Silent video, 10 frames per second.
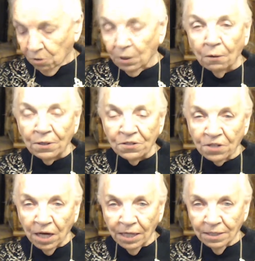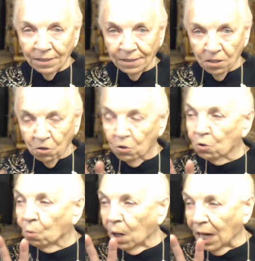now he's got two
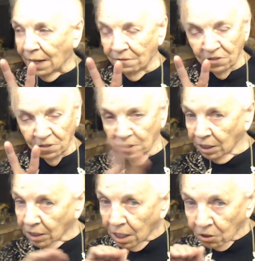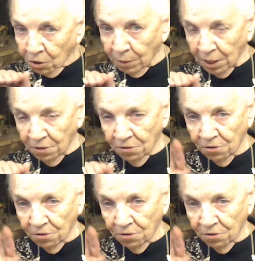wives, not concubines.